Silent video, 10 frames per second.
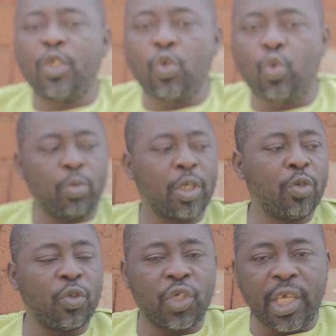the juice.
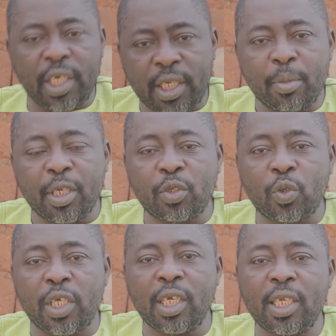Begin to drink, it begins
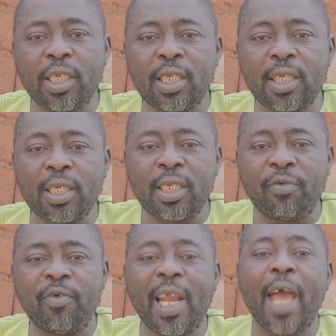to kill
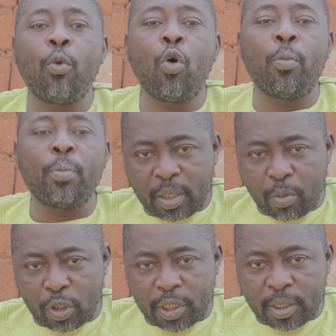the phylae worm in the
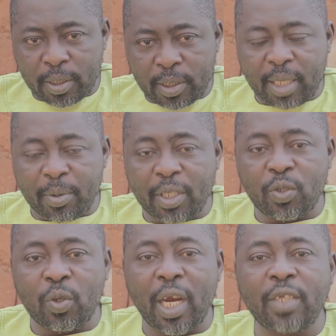body. And it
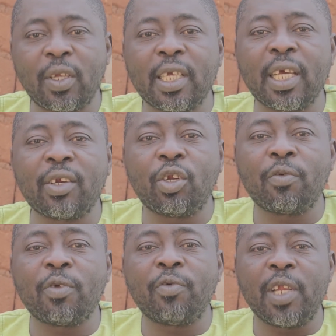begins to gradually get rid
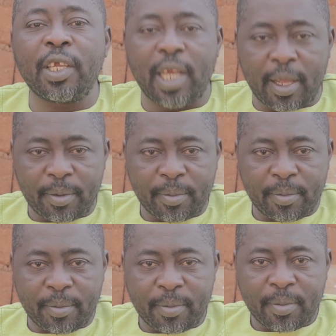of the phylaria
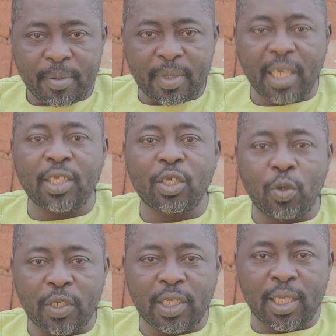that is in
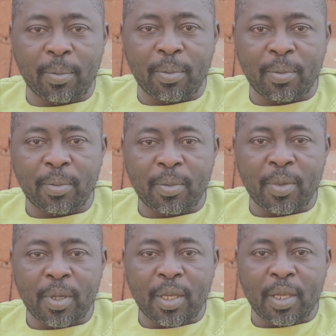your system.
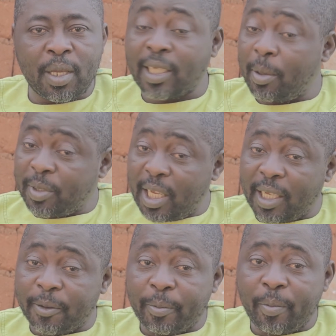As I'm saying,